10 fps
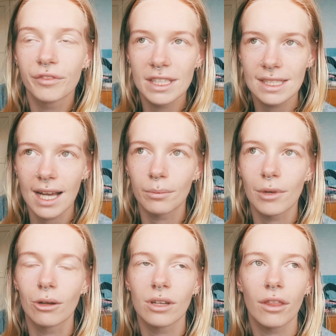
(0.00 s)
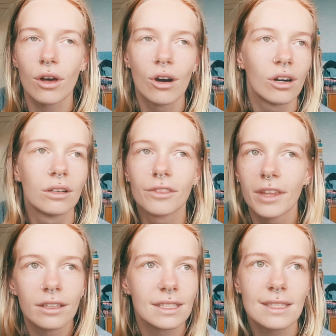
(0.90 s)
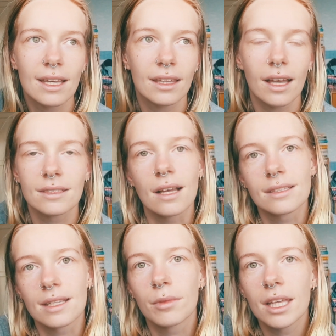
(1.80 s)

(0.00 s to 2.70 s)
this time round I thought they're gonna say the exact same